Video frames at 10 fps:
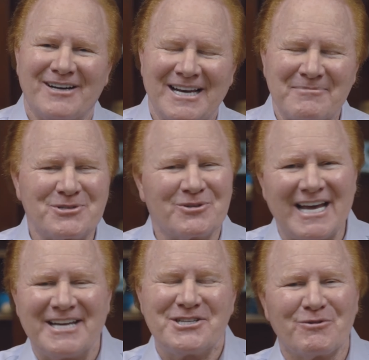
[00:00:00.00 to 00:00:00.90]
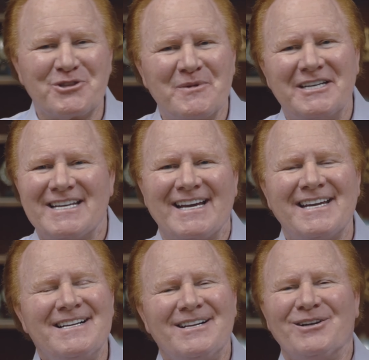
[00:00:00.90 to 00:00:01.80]
Well, I'm so glad you're with me
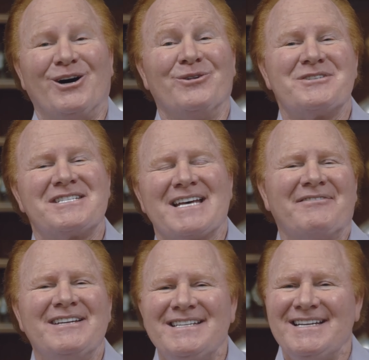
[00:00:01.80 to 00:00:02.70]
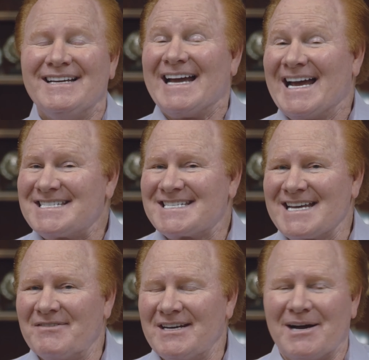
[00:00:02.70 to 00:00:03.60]
today on 7 at
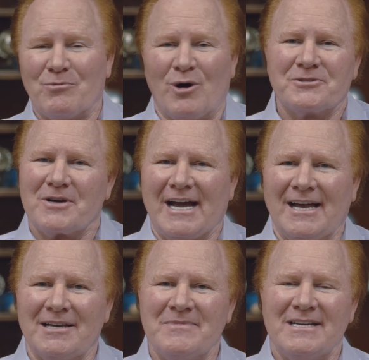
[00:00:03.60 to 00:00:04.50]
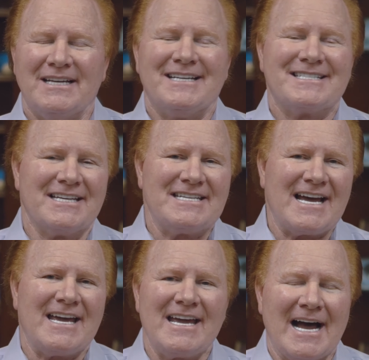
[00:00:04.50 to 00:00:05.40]
7. I'm Walter Hallam.
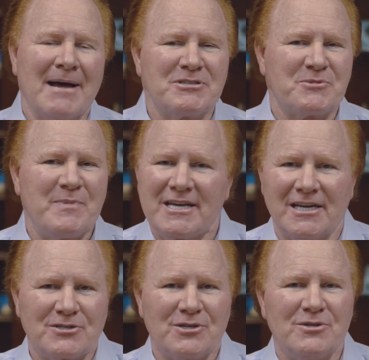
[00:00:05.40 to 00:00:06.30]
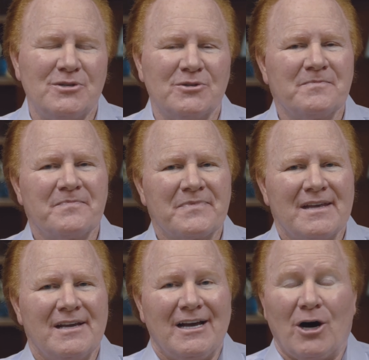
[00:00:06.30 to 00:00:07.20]
Today, I'm speaking to you
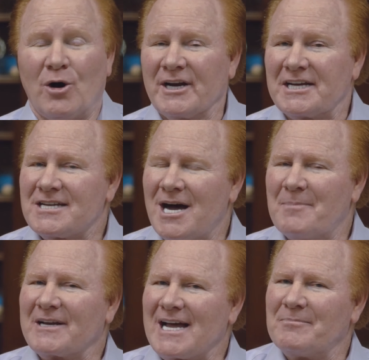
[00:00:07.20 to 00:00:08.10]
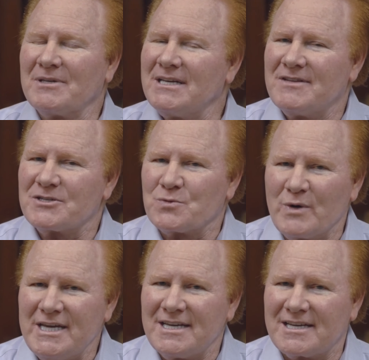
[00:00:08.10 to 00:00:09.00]
on a topic I believe this
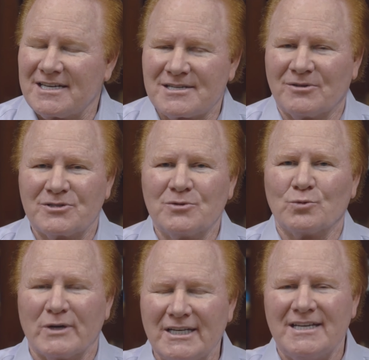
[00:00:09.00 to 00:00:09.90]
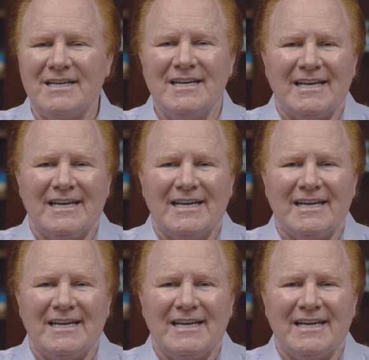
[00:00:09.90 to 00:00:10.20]
week is going to really